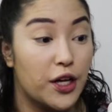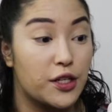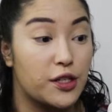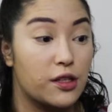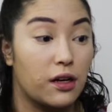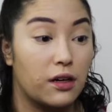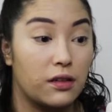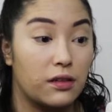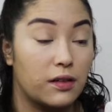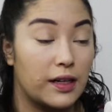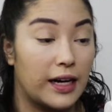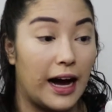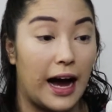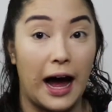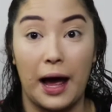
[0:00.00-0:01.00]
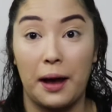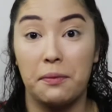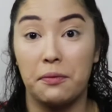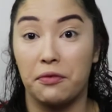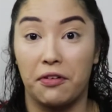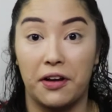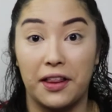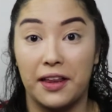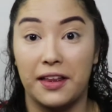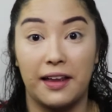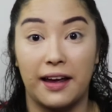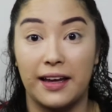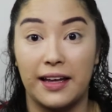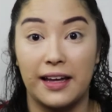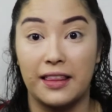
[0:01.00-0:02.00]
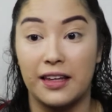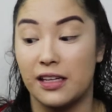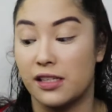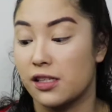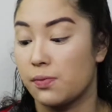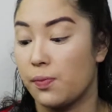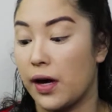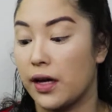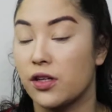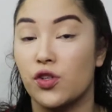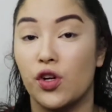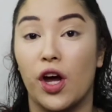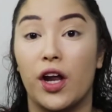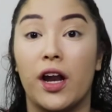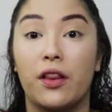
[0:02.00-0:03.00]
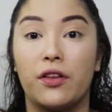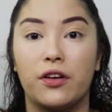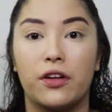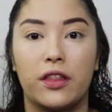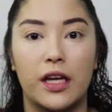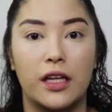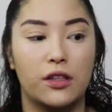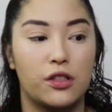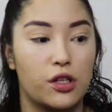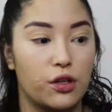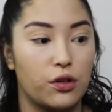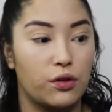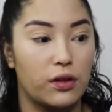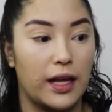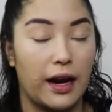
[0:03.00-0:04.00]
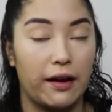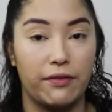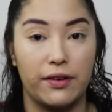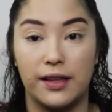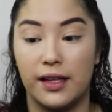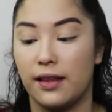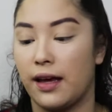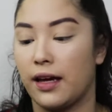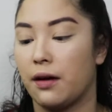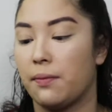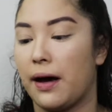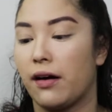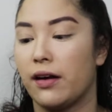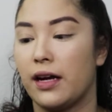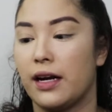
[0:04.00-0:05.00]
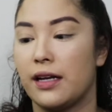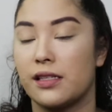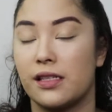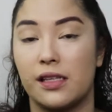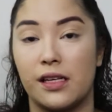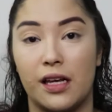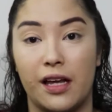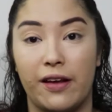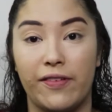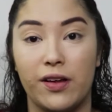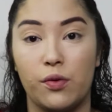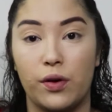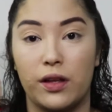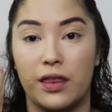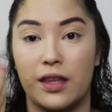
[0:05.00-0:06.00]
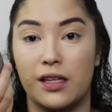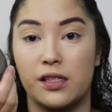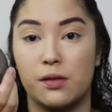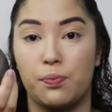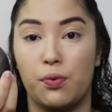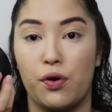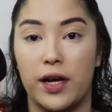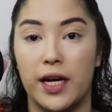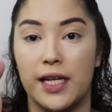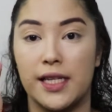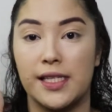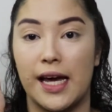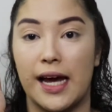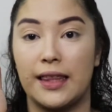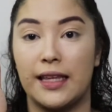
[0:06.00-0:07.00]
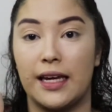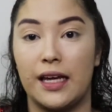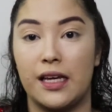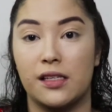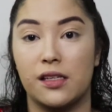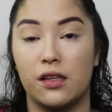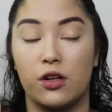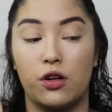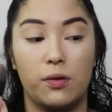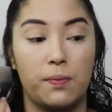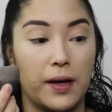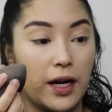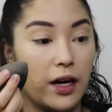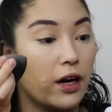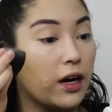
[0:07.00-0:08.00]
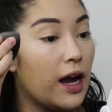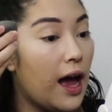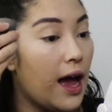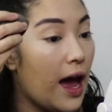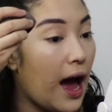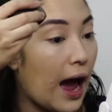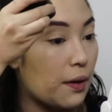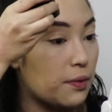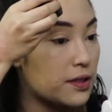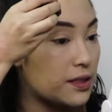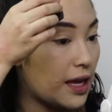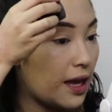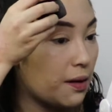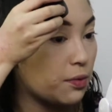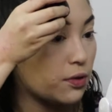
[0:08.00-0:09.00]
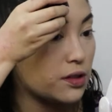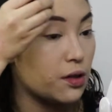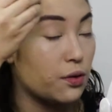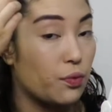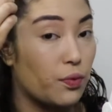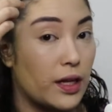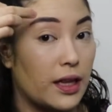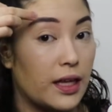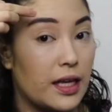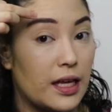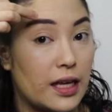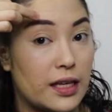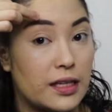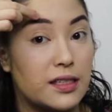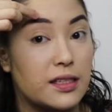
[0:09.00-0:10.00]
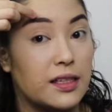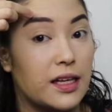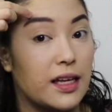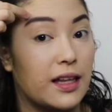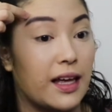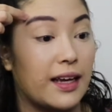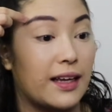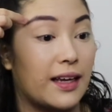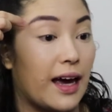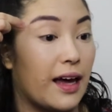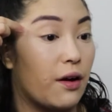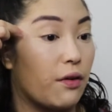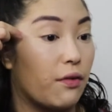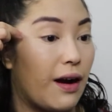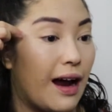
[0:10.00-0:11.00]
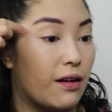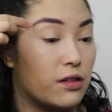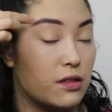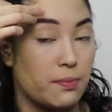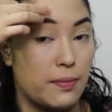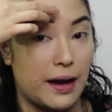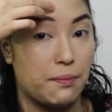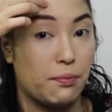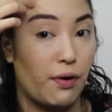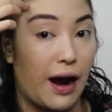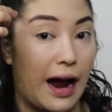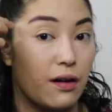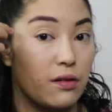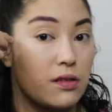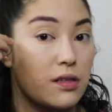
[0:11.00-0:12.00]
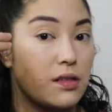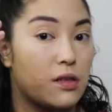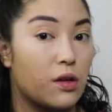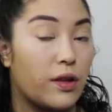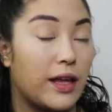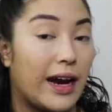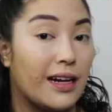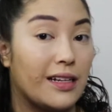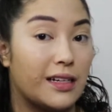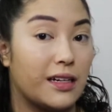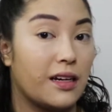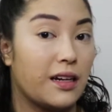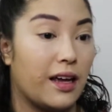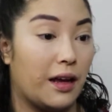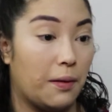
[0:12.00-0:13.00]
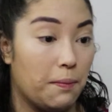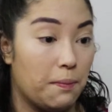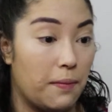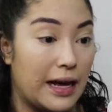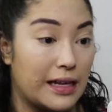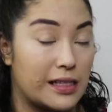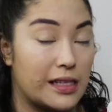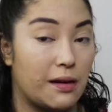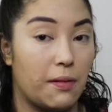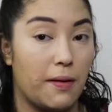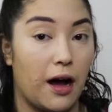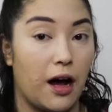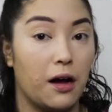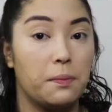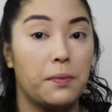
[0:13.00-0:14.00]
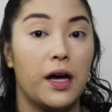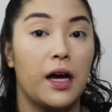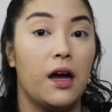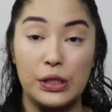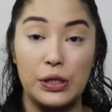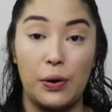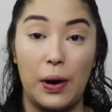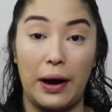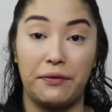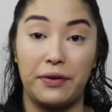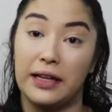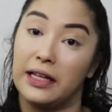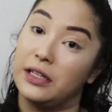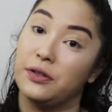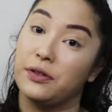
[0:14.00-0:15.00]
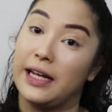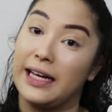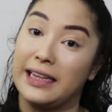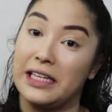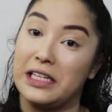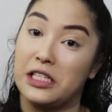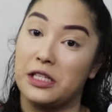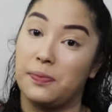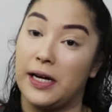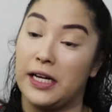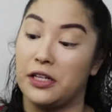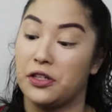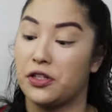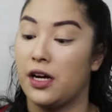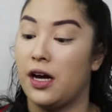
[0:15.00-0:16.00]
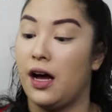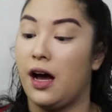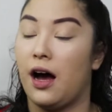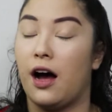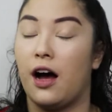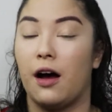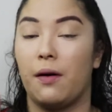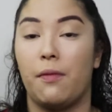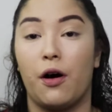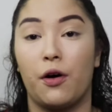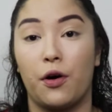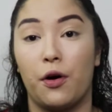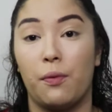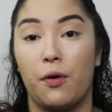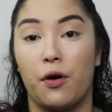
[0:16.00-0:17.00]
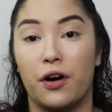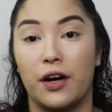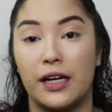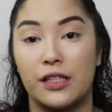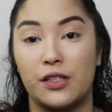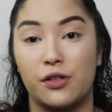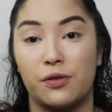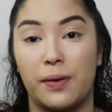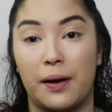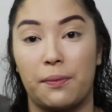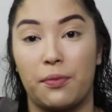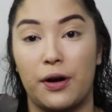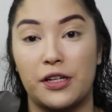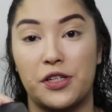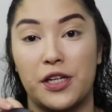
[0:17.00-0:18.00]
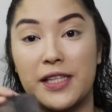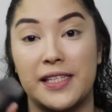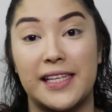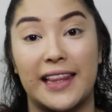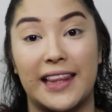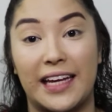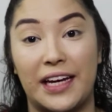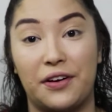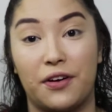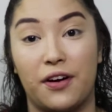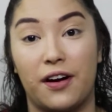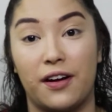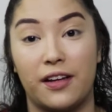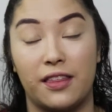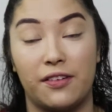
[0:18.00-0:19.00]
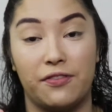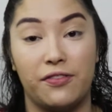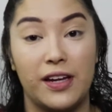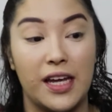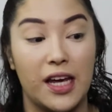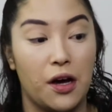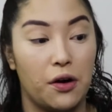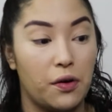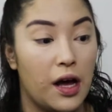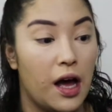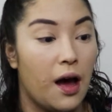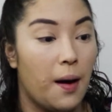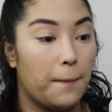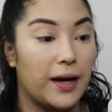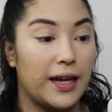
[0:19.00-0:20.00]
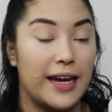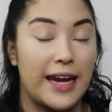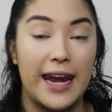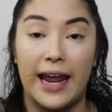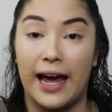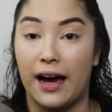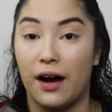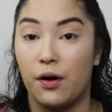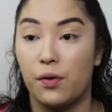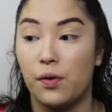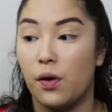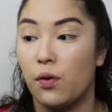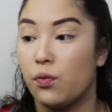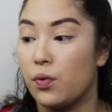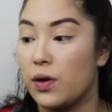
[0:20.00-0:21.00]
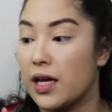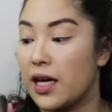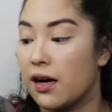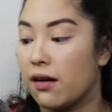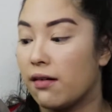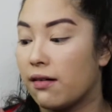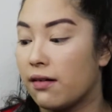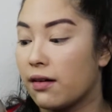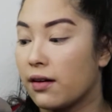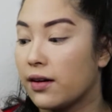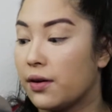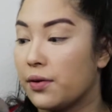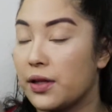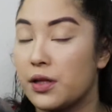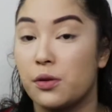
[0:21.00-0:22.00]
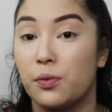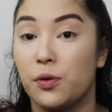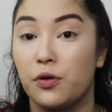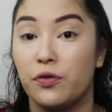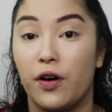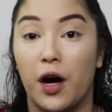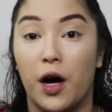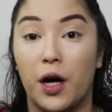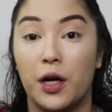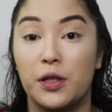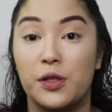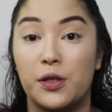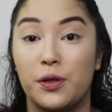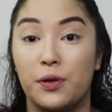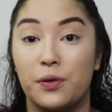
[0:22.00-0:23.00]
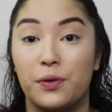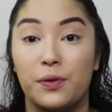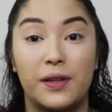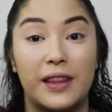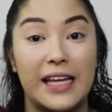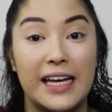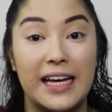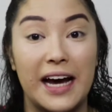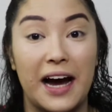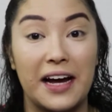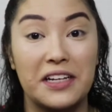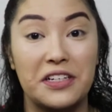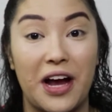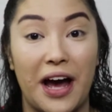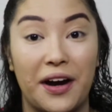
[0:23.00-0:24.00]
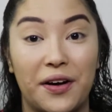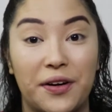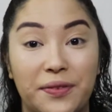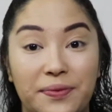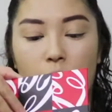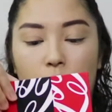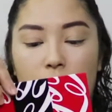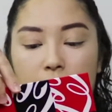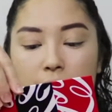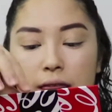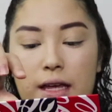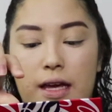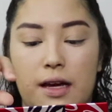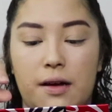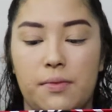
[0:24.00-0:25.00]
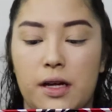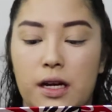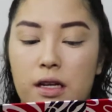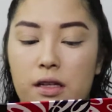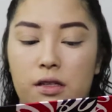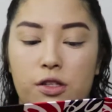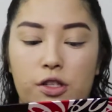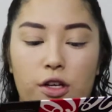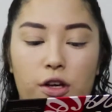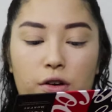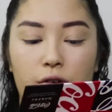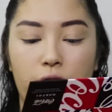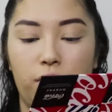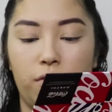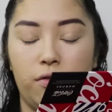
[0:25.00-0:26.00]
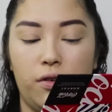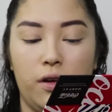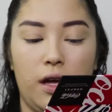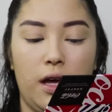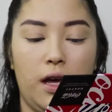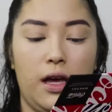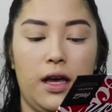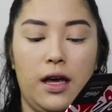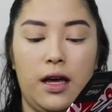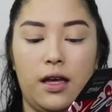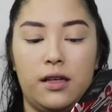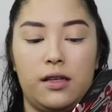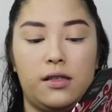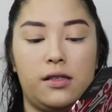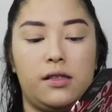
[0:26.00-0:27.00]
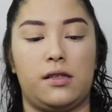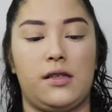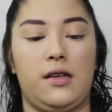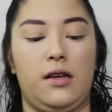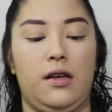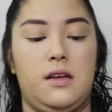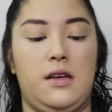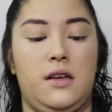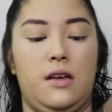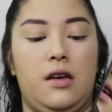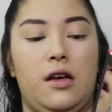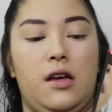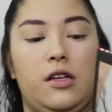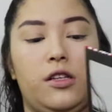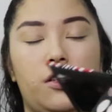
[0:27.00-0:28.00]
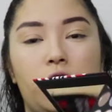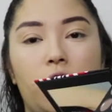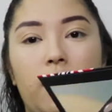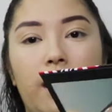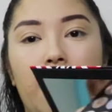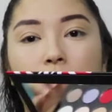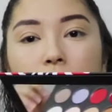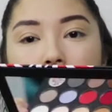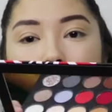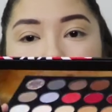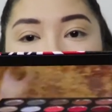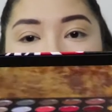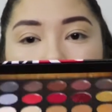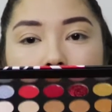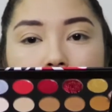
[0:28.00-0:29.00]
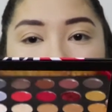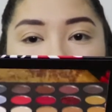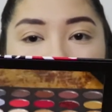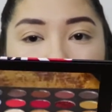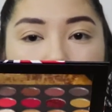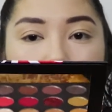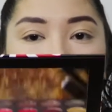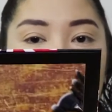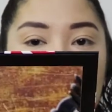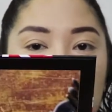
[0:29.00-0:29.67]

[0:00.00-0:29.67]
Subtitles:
So I'm really liking this sponge. Another thing too that I really like about it is even with this pointed side that is a little bigger, I was able to really easily like get around my brows so that I didn't like mess them up. So I really do like this sponge. I'll go more into my impressions later on in the video, but now we are going to move on to the eyeshadow. What I think I'm gonna do is start out with a transition